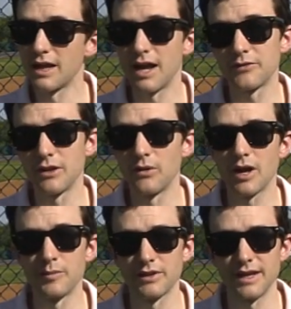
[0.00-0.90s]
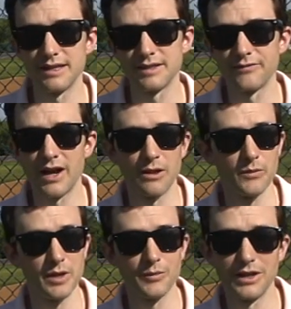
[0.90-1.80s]
Now I have to go a couple days the following
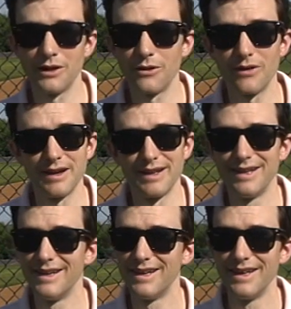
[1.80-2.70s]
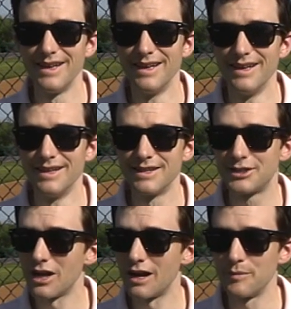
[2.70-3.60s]
week, but you know what?
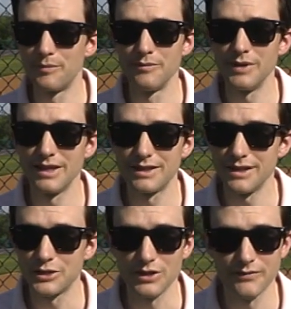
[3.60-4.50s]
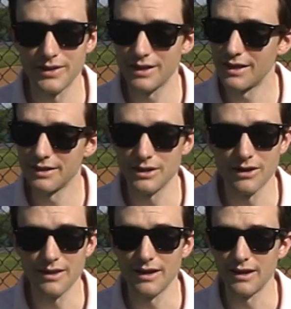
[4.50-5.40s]
Job, being a teacher, if kids
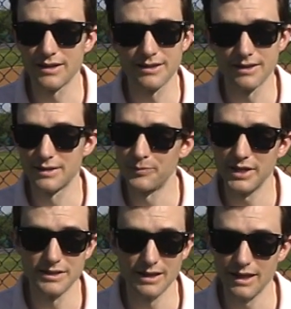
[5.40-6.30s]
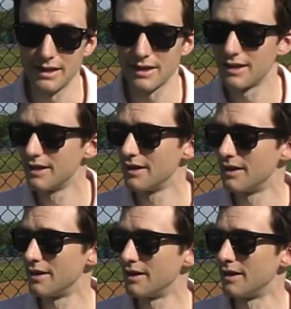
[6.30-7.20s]
aren't there, it's a piece of cake.
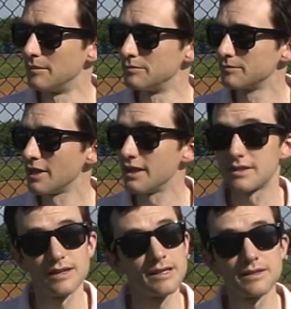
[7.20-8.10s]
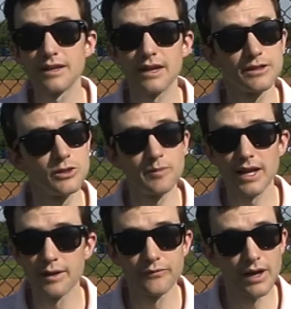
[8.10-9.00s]
It's the kids who
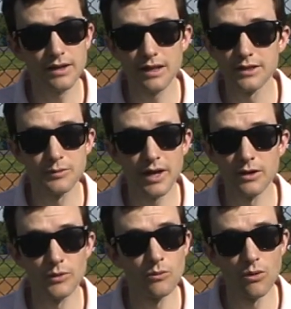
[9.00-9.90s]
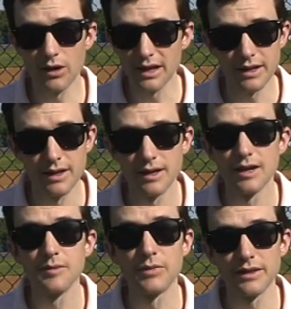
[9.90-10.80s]
make it fun, kids who make it rewarding,
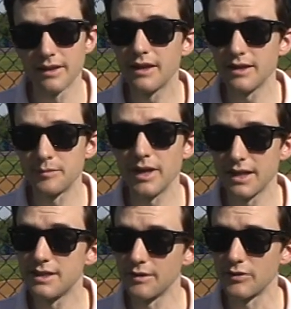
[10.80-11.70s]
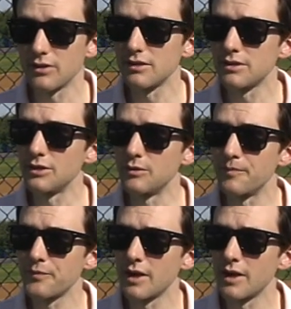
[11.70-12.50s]
but kids make it difficult too.